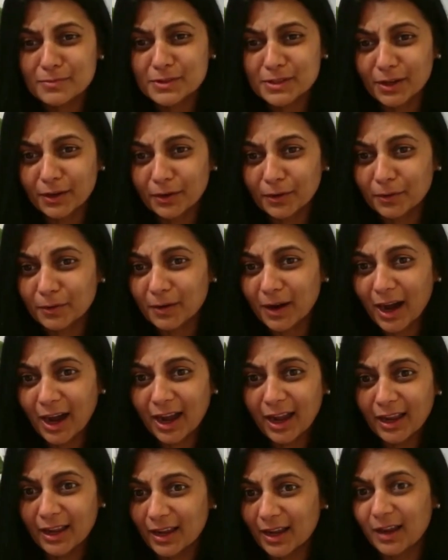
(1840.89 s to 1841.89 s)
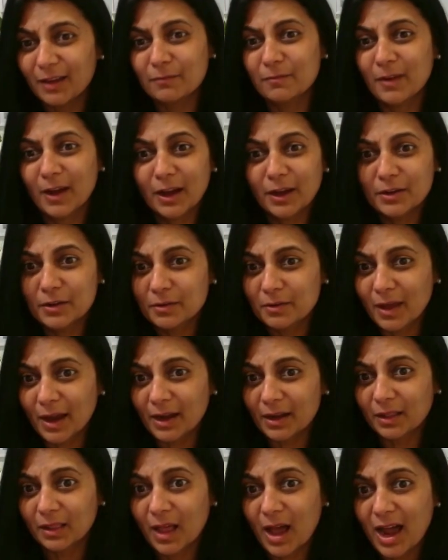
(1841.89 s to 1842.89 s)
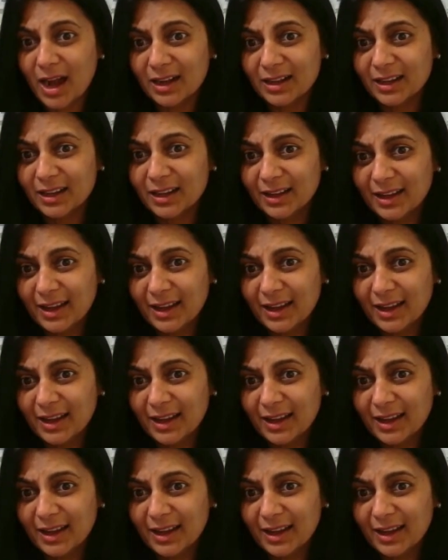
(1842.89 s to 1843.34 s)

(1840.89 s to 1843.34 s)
So I value that a lot.